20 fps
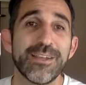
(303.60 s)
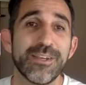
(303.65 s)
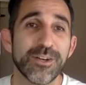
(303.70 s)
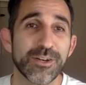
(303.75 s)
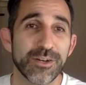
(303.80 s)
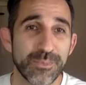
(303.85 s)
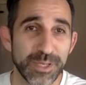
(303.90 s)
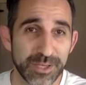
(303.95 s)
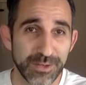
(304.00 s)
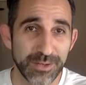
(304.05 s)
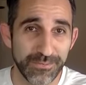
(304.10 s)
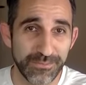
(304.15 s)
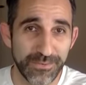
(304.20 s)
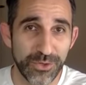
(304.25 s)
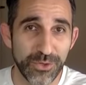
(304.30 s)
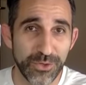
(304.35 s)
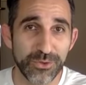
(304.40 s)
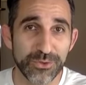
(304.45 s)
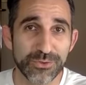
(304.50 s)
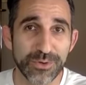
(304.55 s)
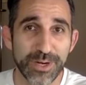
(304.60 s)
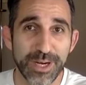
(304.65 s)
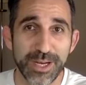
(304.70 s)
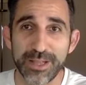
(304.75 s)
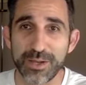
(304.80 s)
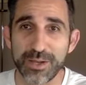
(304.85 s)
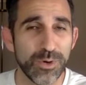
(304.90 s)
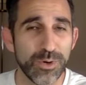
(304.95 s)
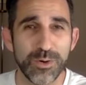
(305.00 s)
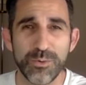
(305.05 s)
You're gonna be confused, right?
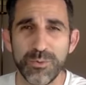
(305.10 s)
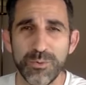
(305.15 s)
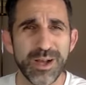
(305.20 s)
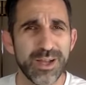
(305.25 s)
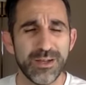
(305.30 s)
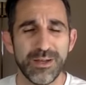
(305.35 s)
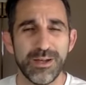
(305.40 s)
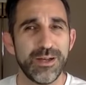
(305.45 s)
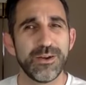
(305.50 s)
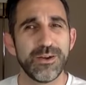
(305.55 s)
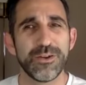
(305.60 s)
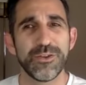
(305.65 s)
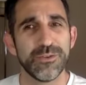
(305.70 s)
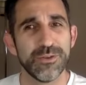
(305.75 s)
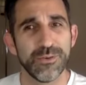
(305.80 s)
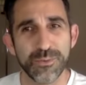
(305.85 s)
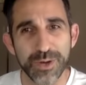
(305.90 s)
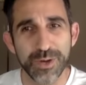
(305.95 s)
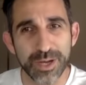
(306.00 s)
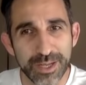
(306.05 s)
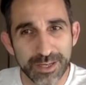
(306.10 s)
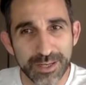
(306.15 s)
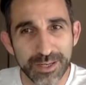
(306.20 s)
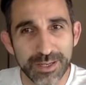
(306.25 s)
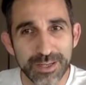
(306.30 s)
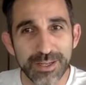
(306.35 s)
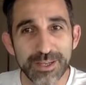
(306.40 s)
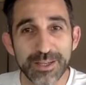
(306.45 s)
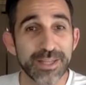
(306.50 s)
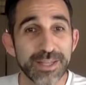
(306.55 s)
Like, what are you, what?
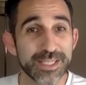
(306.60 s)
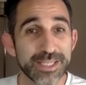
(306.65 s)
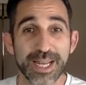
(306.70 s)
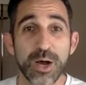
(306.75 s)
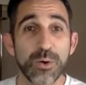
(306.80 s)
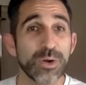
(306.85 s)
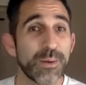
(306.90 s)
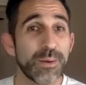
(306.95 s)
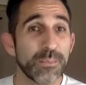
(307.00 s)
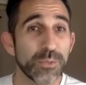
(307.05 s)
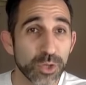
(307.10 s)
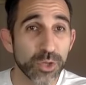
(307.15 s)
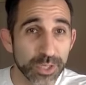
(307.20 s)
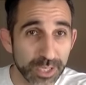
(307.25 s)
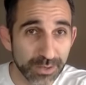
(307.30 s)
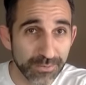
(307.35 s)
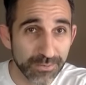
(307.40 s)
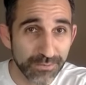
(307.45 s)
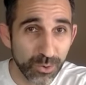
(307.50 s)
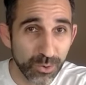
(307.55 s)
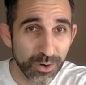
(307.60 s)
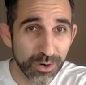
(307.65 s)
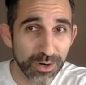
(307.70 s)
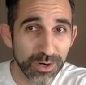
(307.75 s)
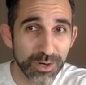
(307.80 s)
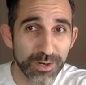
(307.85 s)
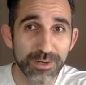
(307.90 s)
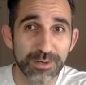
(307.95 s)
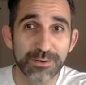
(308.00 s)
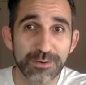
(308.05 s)
That's not what I'm looking
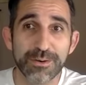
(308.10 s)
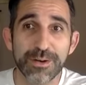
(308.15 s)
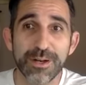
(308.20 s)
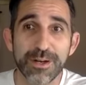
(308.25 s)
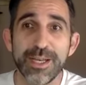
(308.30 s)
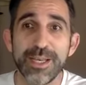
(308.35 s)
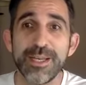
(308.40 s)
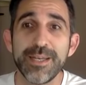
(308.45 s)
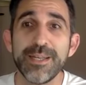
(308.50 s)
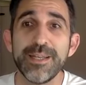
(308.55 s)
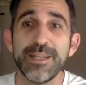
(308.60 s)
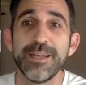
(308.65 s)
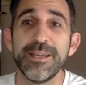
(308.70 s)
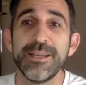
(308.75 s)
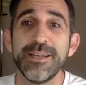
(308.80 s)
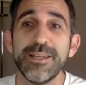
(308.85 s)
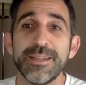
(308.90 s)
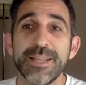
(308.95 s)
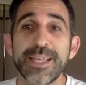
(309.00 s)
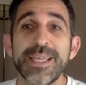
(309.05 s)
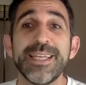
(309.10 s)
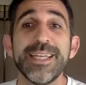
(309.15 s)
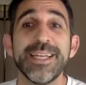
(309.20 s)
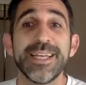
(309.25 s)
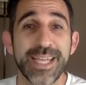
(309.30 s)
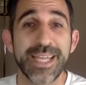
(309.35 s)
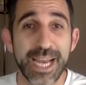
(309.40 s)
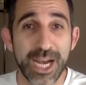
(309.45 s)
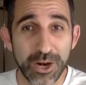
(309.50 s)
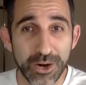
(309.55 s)
for, right? Like he
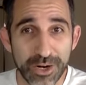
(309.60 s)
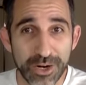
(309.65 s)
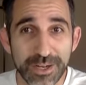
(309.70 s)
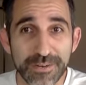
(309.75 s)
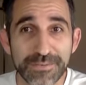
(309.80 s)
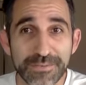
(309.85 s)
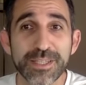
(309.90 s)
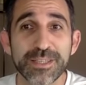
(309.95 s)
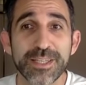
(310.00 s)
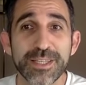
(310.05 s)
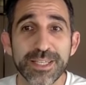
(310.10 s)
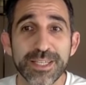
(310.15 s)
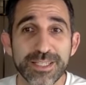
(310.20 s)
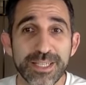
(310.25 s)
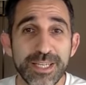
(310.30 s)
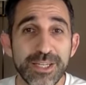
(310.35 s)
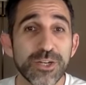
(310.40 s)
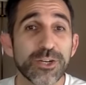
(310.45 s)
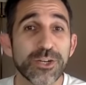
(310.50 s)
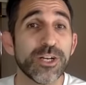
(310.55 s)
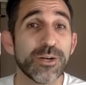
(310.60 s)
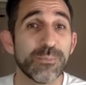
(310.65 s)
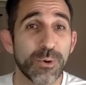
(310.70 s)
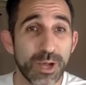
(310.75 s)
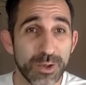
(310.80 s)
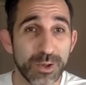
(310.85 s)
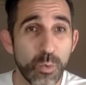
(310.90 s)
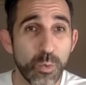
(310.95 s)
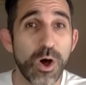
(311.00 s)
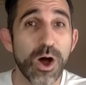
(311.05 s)
didn't care enough to listen. You're gonna
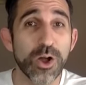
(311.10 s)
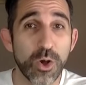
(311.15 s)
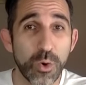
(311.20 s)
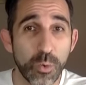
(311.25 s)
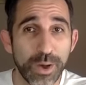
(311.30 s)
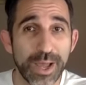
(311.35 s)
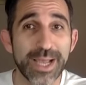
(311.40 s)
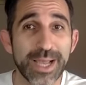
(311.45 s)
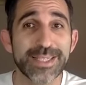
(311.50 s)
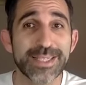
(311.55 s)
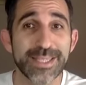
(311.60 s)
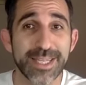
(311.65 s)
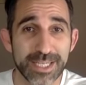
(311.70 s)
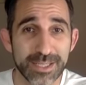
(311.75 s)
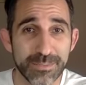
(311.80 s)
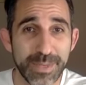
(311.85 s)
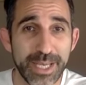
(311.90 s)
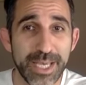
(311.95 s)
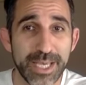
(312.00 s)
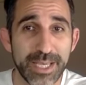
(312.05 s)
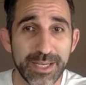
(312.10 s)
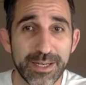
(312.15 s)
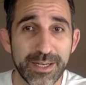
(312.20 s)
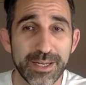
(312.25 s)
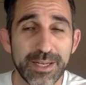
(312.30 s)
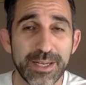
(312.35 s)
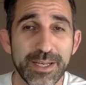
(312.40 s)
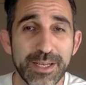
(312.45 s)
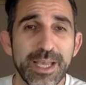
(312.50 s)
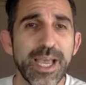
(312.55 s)
probably walk away, says Megan.
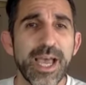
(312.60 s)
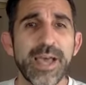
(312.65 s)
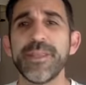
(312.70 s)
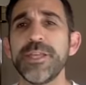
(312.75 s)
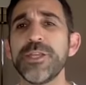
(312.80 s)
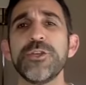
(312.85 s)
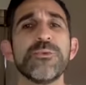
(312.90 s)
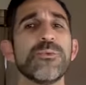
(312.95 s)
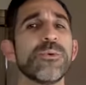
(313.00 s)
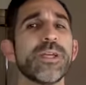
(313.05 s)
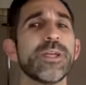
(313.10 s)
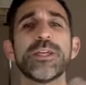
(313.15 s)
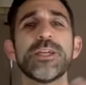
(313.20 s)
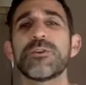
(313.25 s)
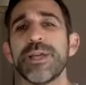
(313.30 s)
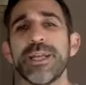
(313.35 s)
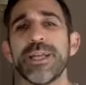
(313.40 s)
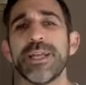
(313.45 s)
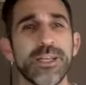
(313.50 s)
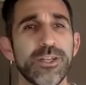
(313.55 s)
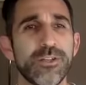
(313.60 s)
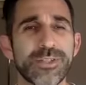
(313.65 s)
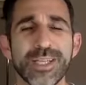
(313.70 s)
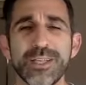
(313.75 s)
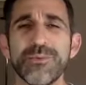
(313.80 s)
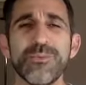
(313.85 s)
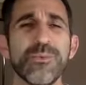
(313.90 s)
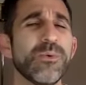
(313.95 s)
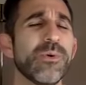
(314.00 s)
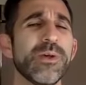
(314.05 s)
And then you reiterate it and you say,
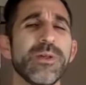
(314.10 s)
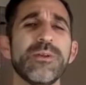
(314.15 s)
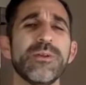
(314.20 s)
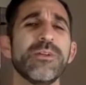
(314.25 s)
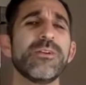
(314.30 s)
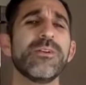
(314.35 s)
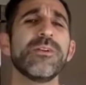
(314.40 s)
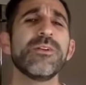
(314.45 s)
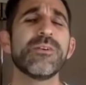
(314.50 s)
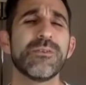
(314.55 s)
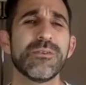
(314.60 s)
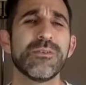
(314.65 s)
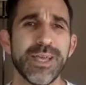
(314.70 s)
oh, wait, no.